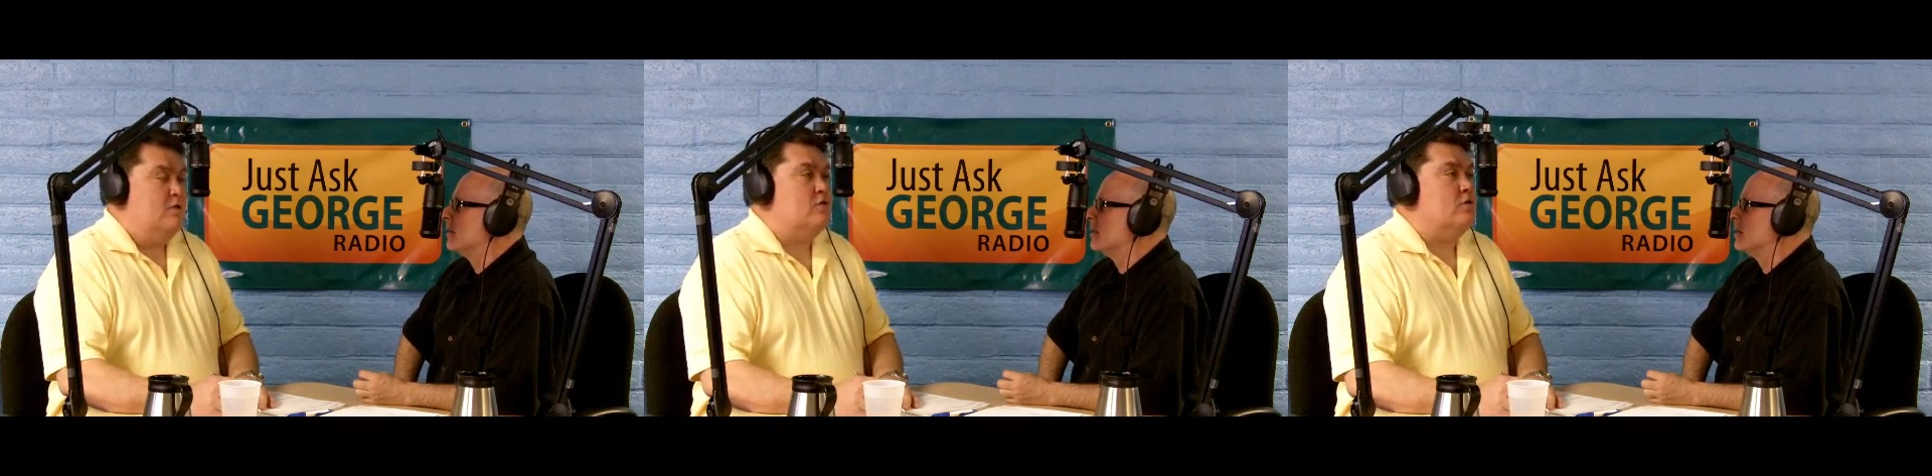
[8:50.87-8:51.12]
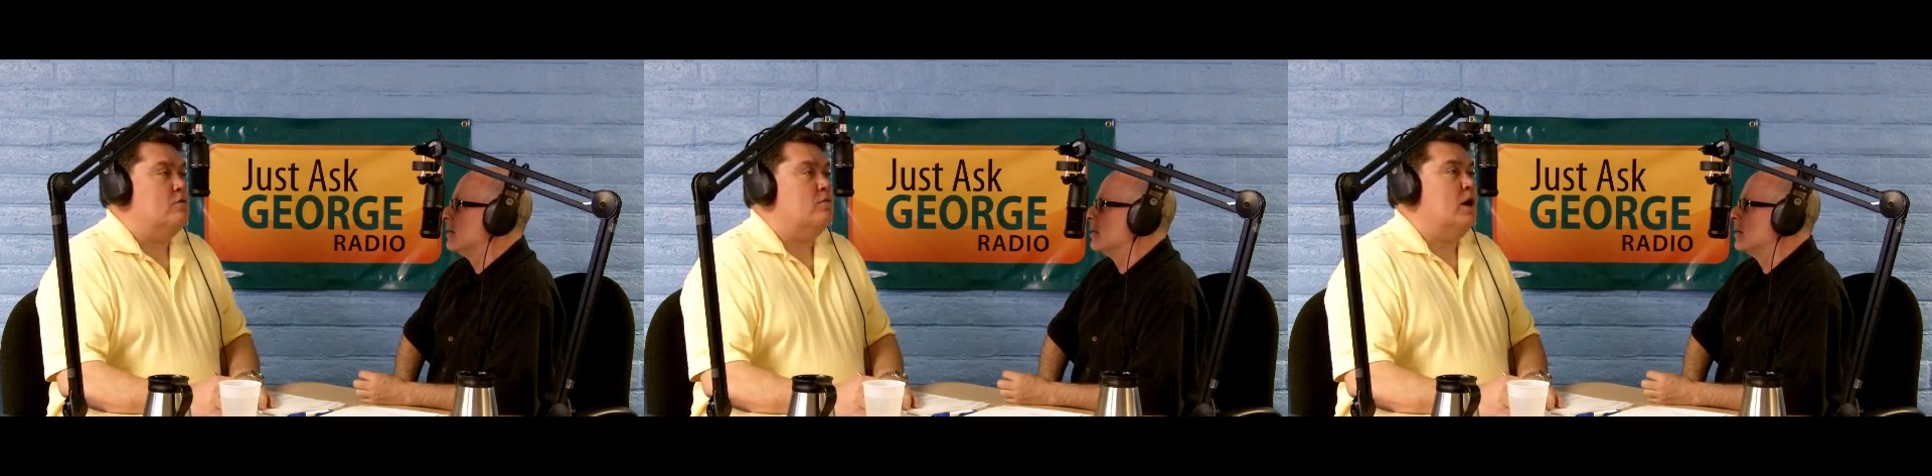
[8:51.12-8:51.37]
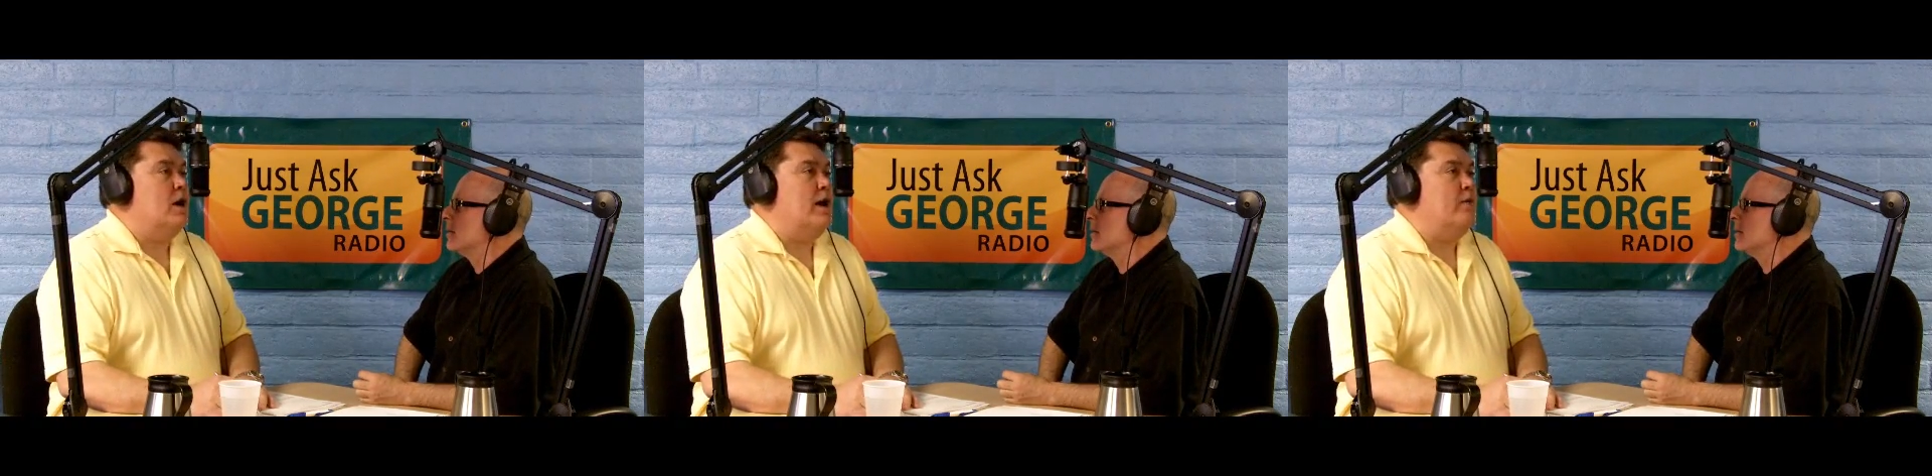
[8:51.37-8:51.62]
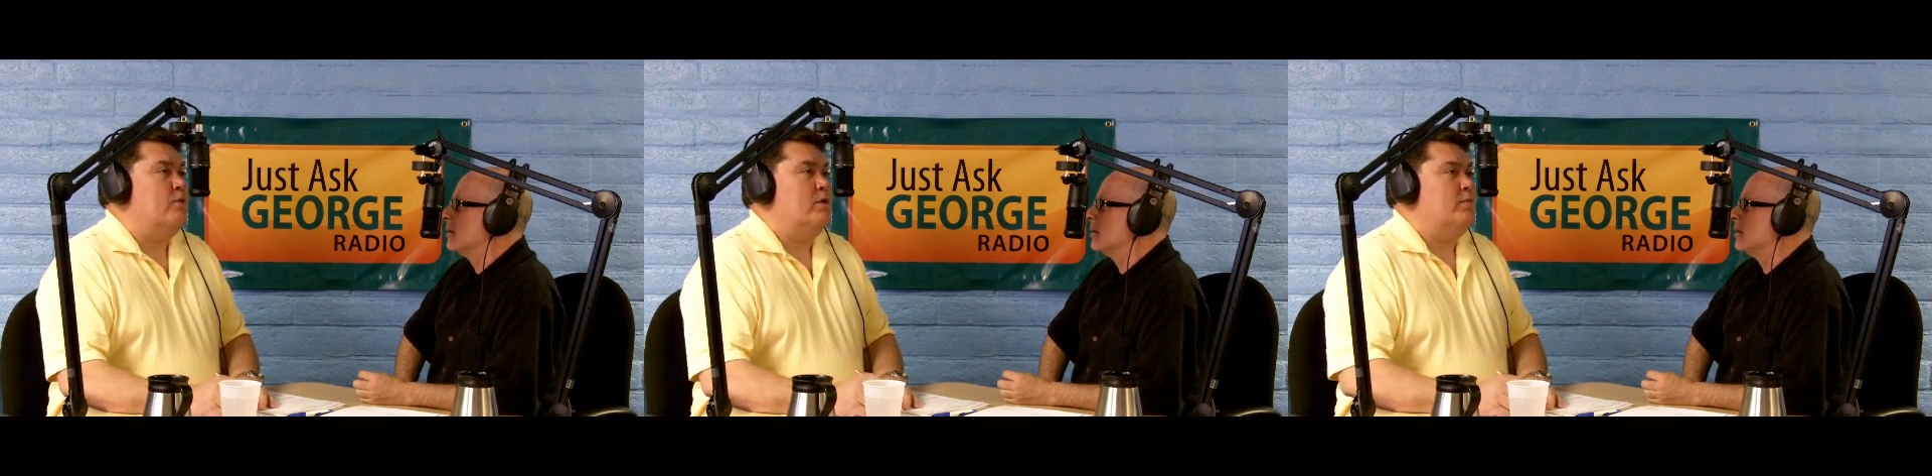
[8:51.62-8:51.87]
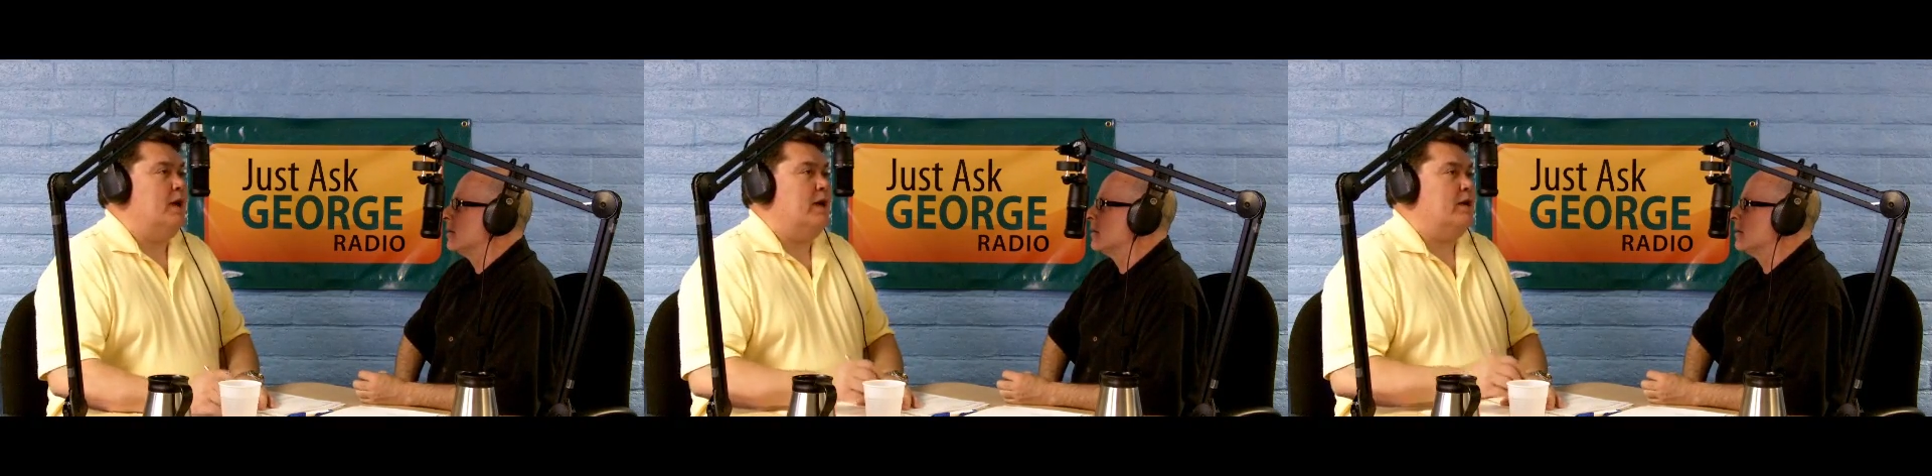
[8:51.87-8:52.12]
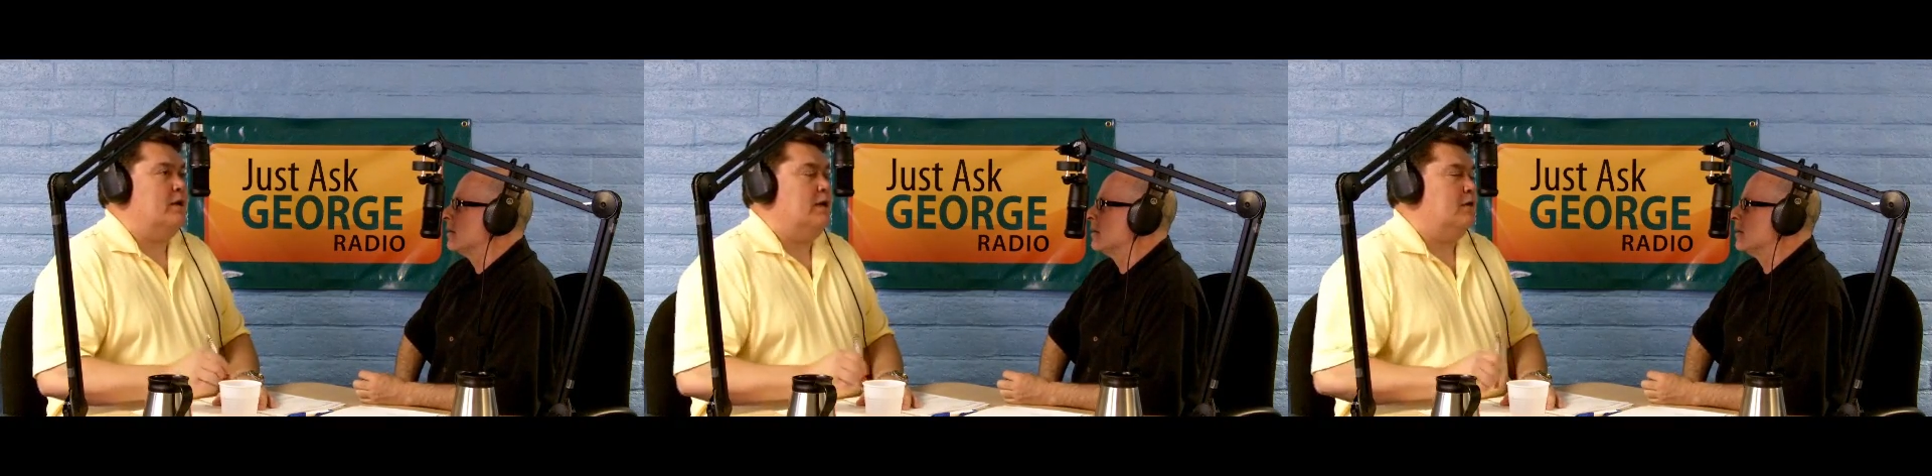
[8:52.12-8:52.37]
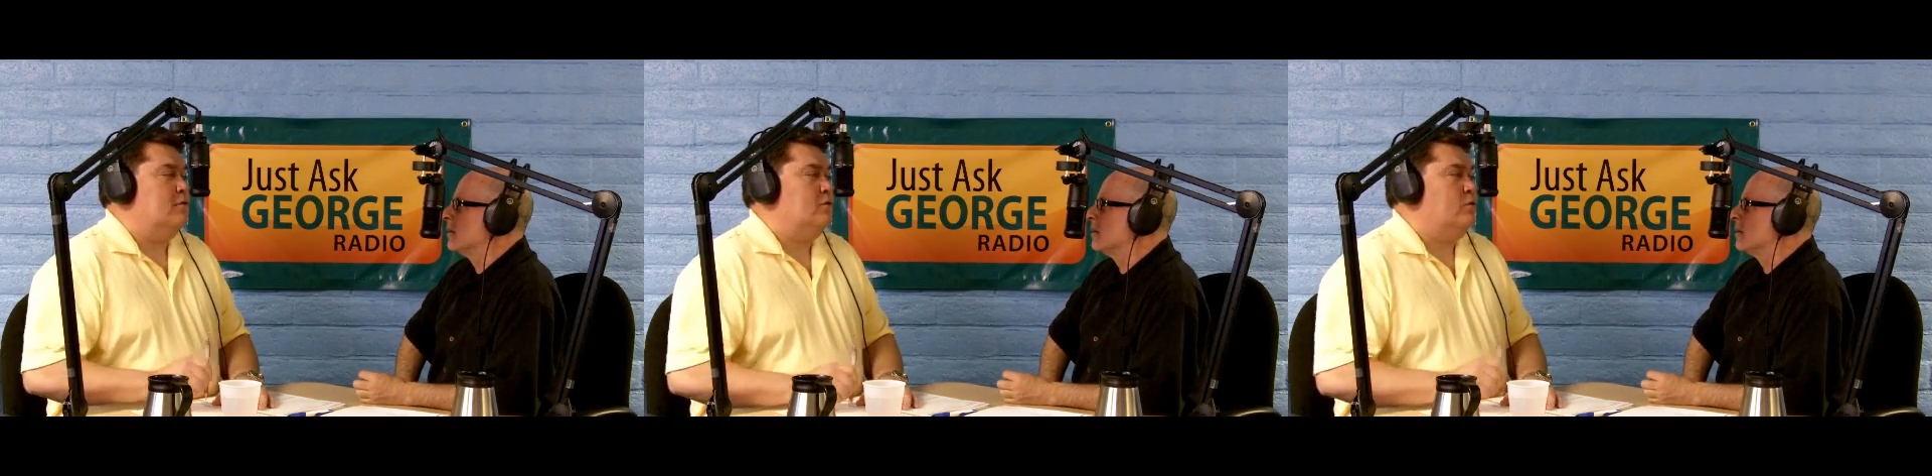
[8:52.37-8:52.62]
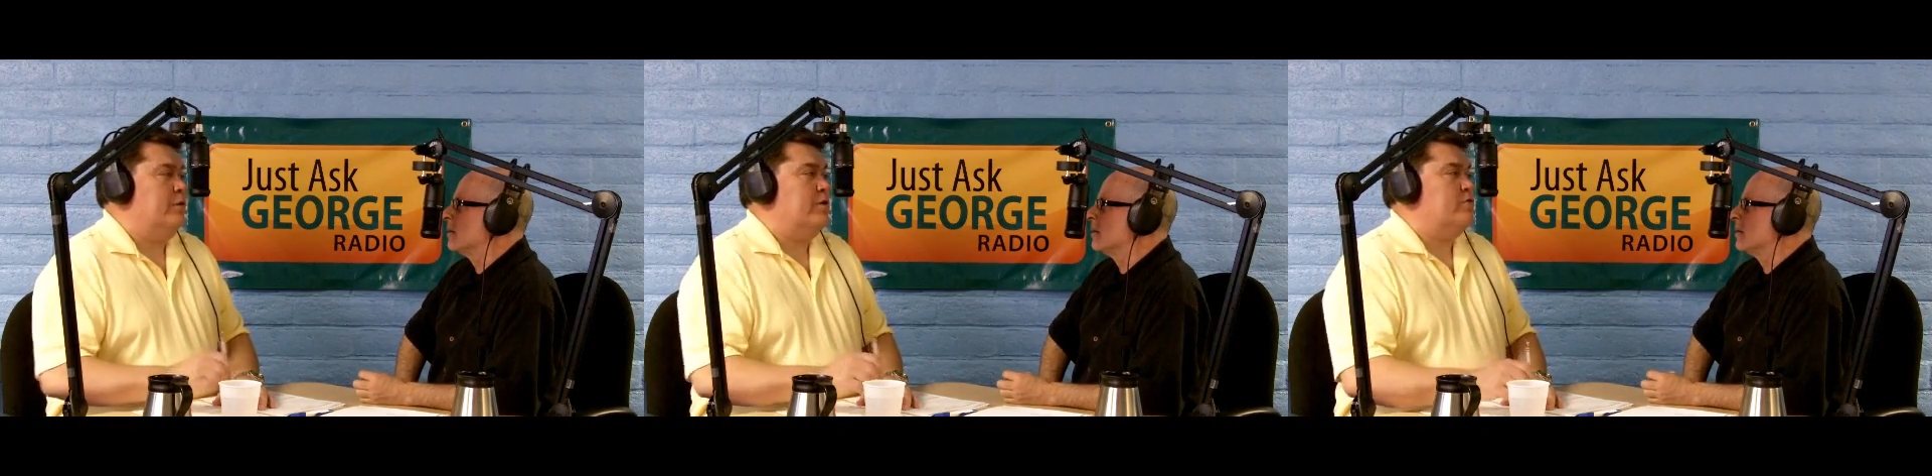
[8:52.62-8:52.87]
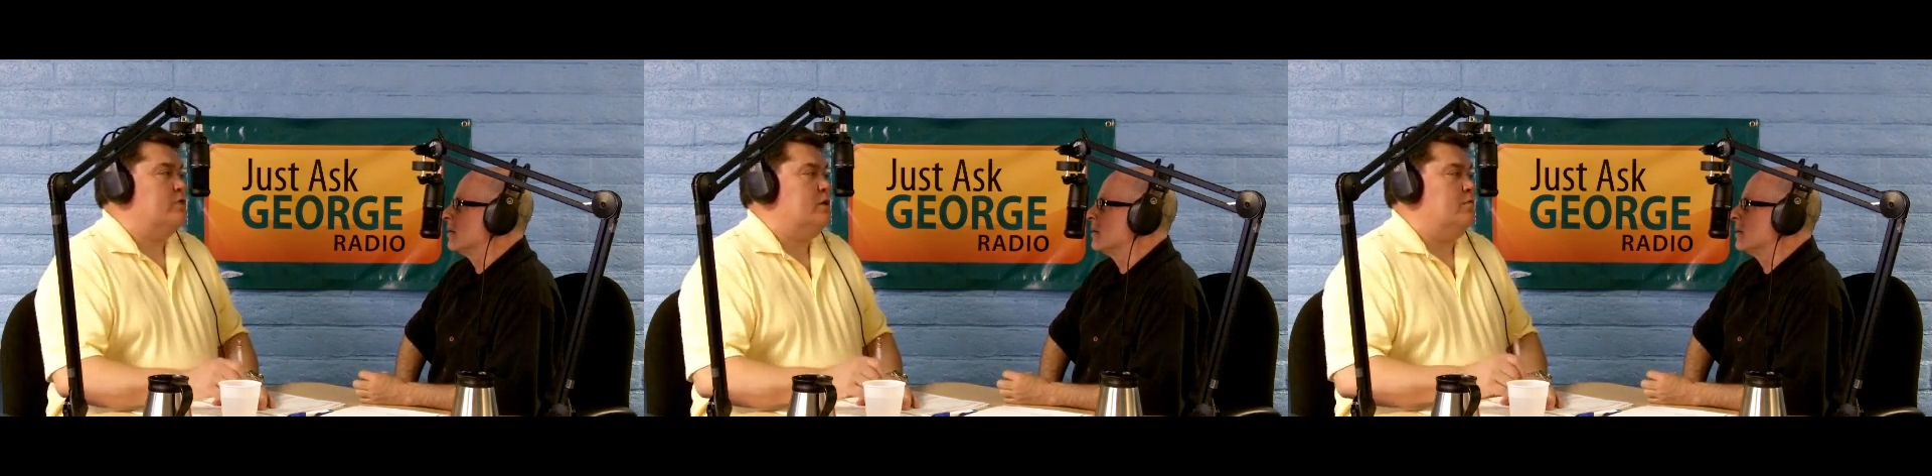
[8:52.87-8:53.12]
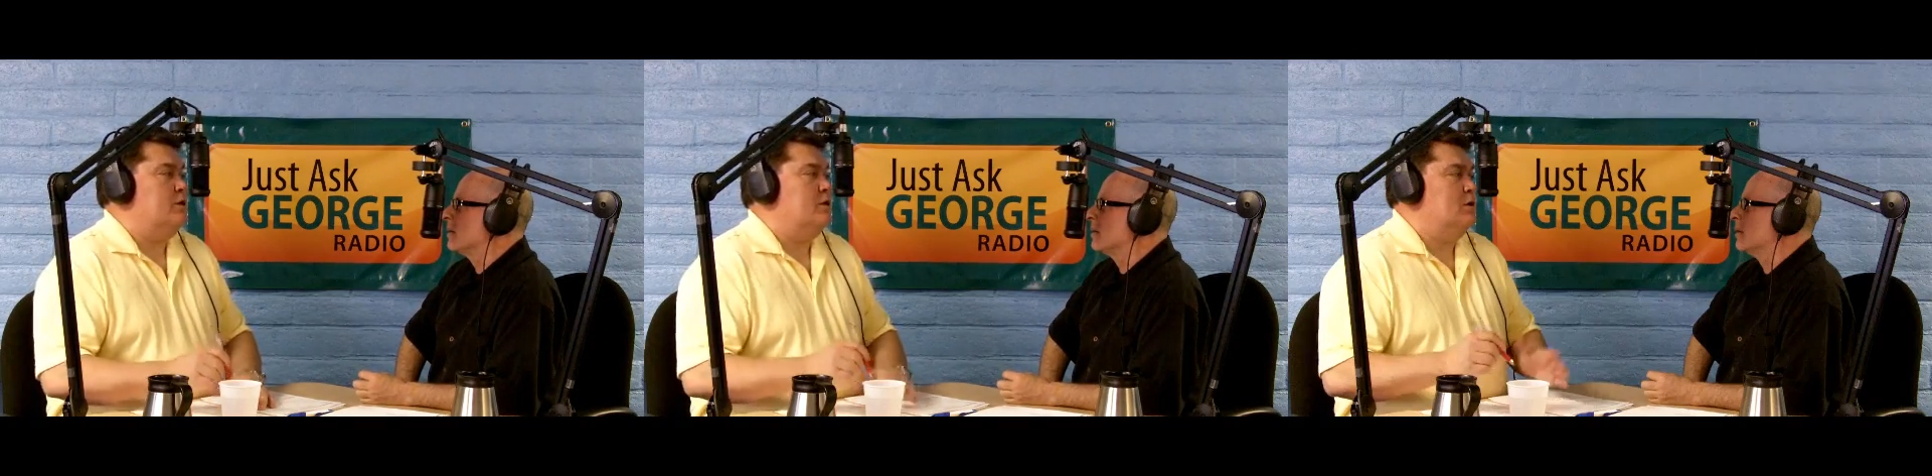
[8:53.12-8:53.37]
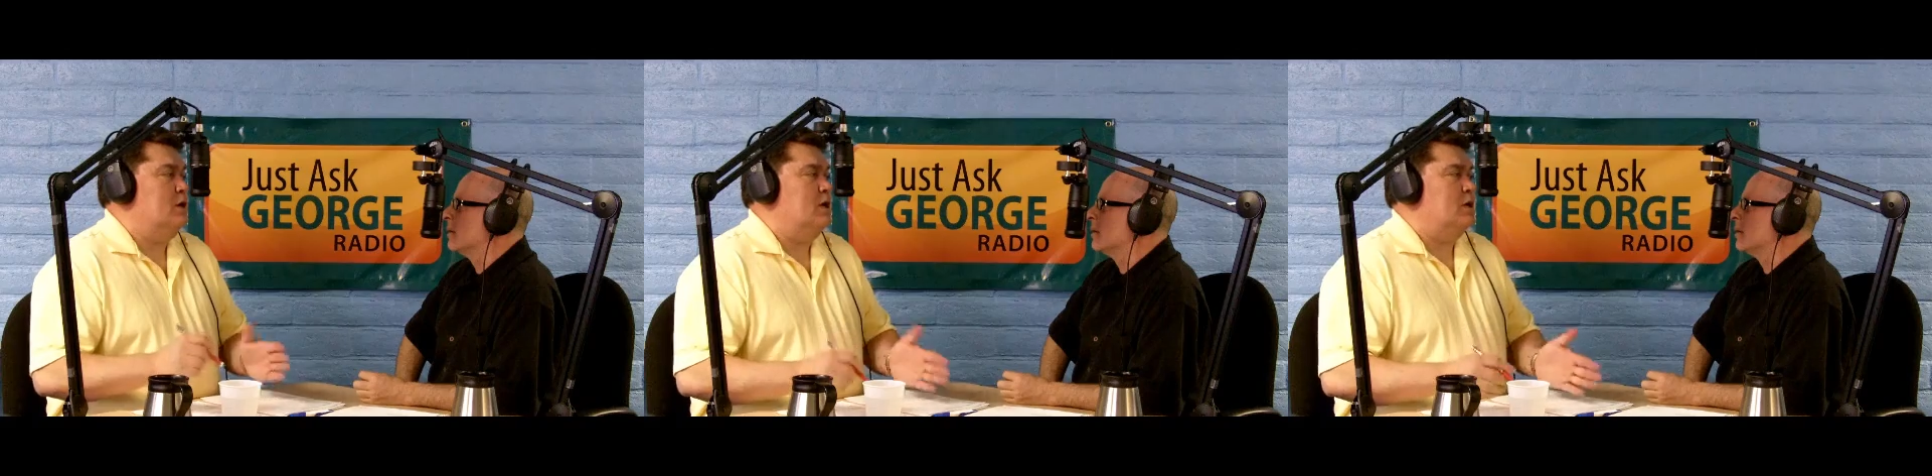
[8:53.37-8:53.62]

So I went back and had the lawyers come in